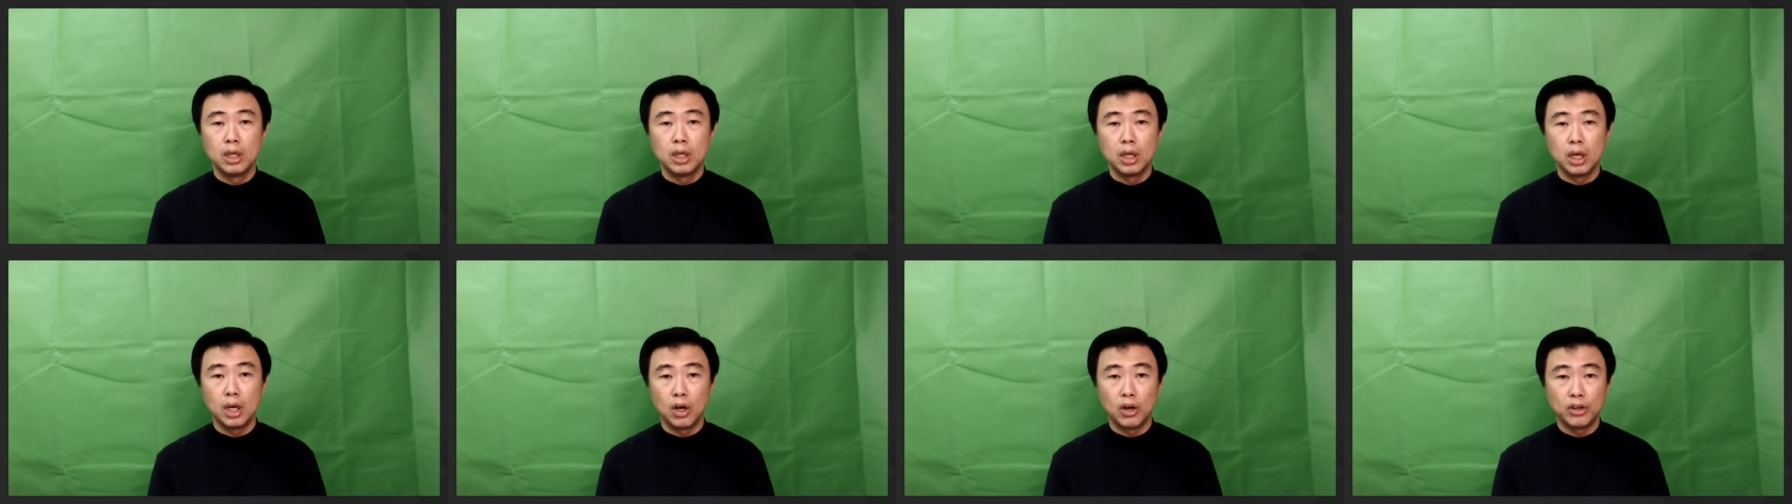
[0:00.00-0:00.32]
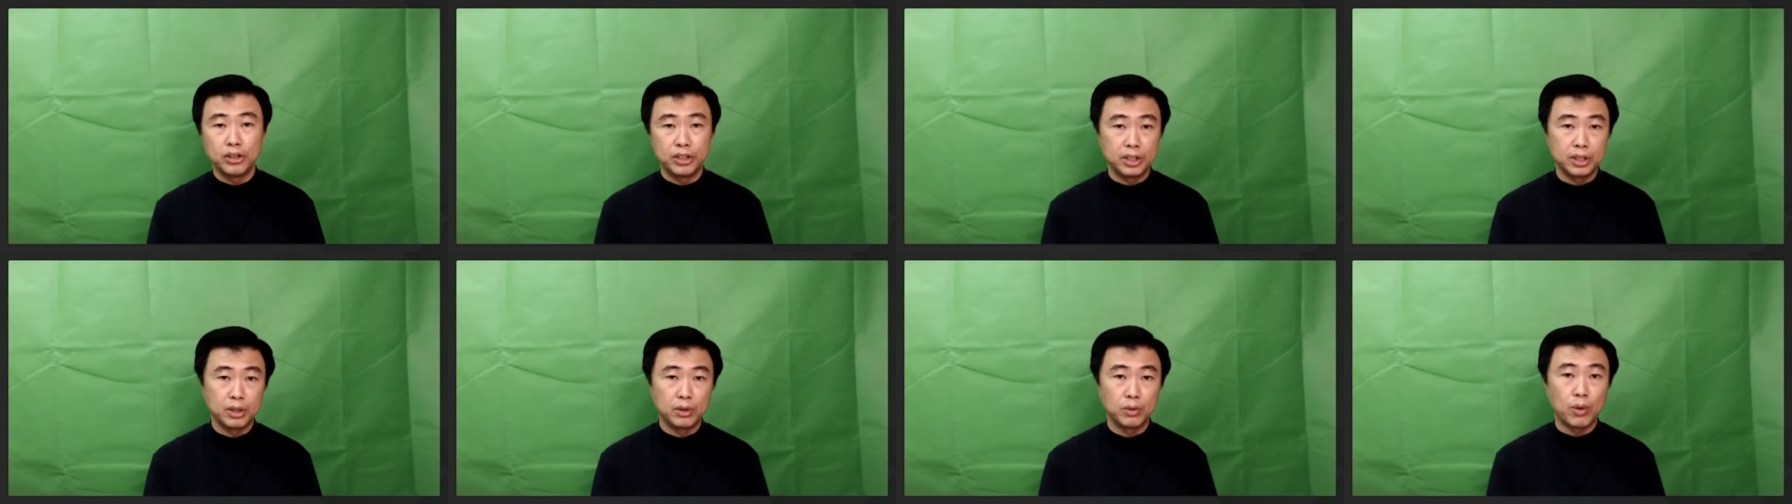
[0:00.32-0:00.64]

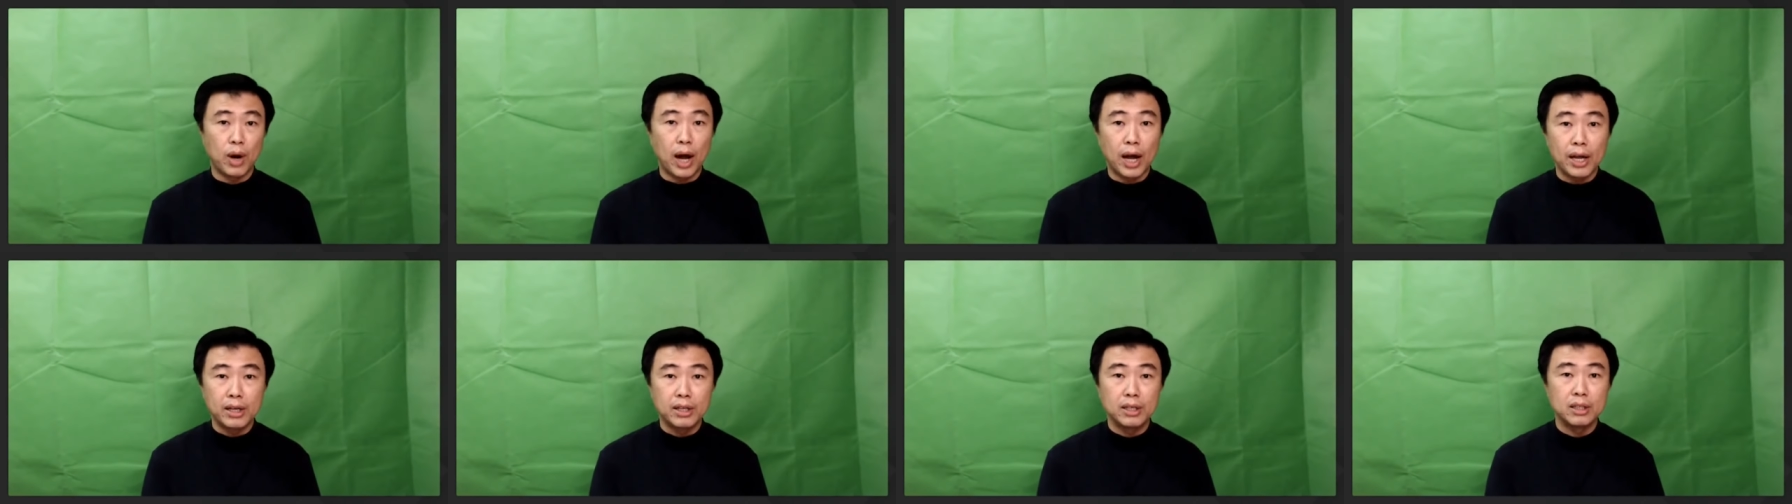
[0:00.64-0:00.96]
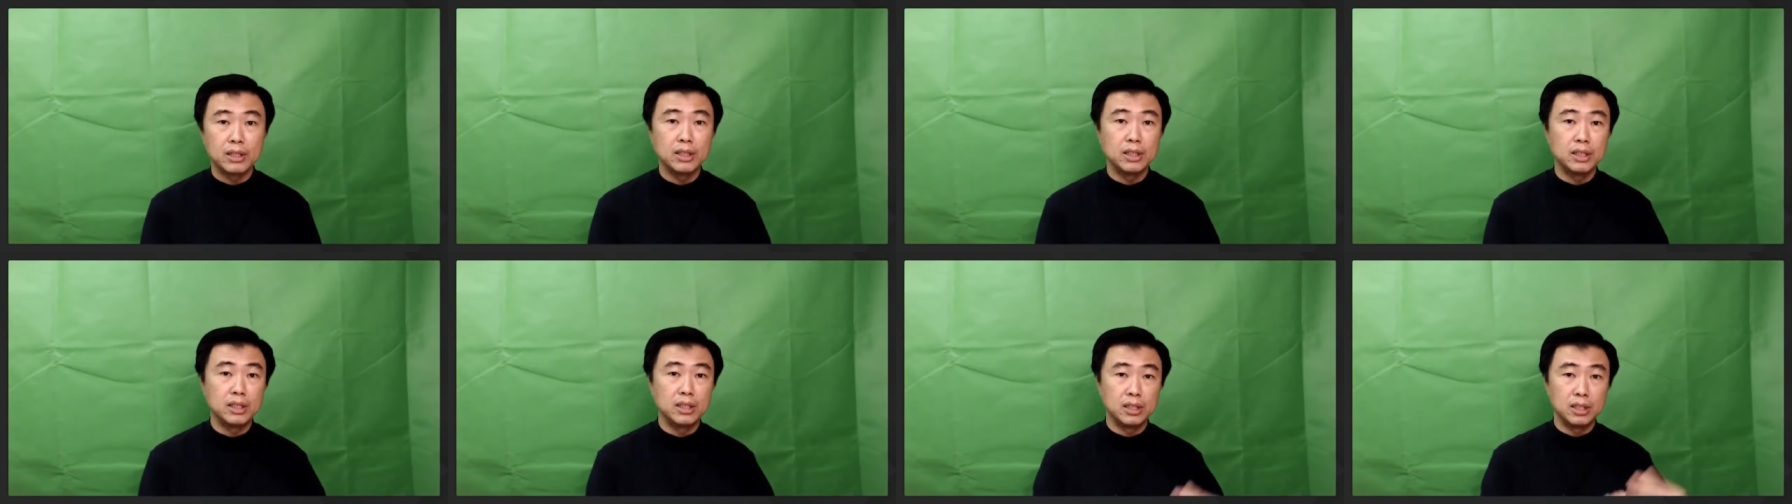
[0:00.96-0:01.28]
on the riot
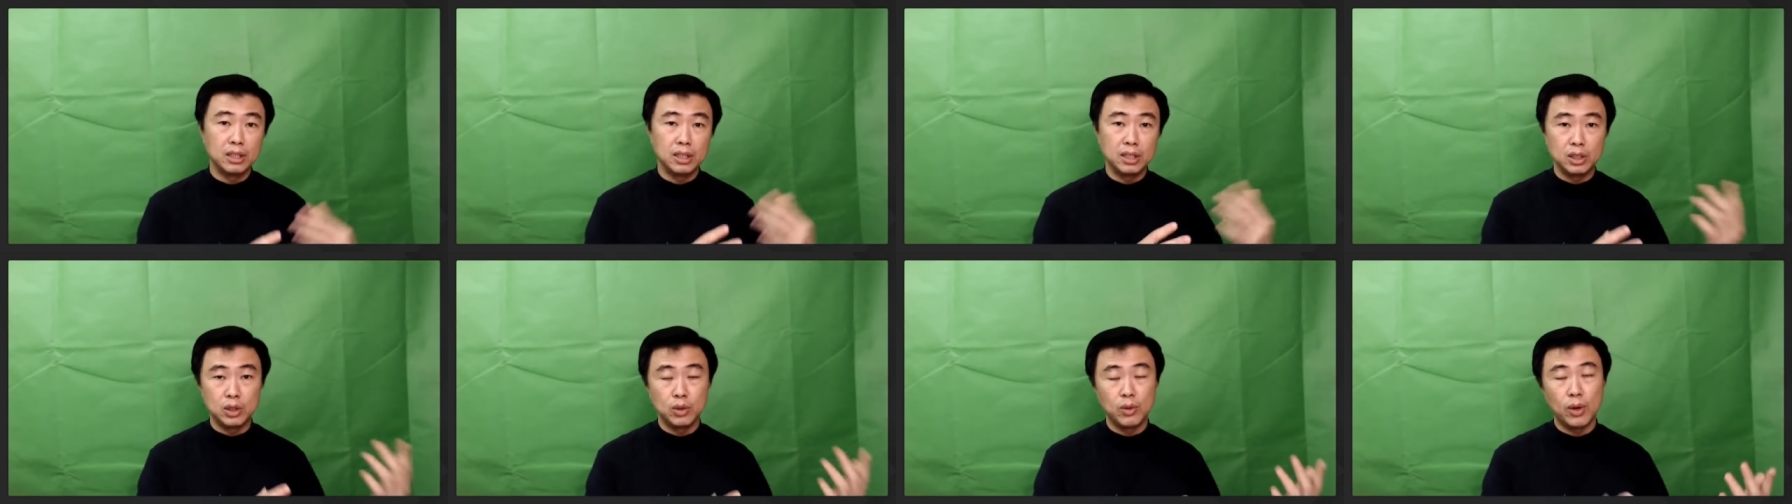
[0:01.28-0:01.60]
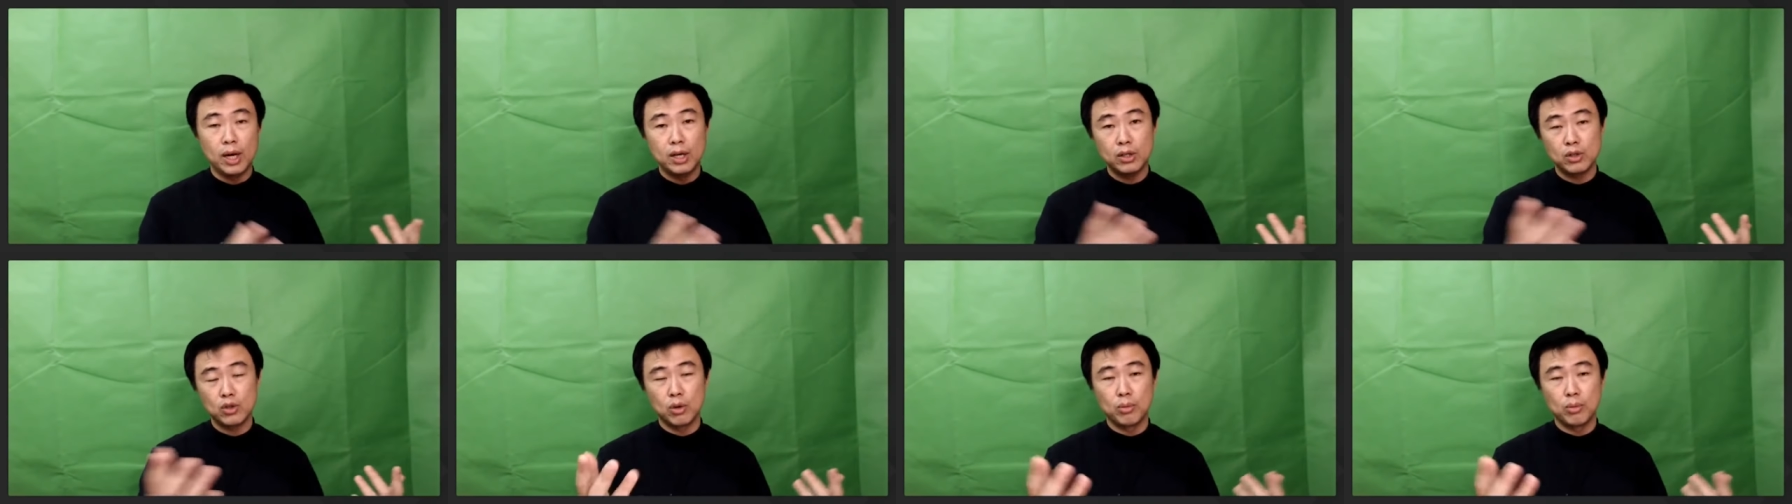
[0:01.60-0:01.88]
in the U.S.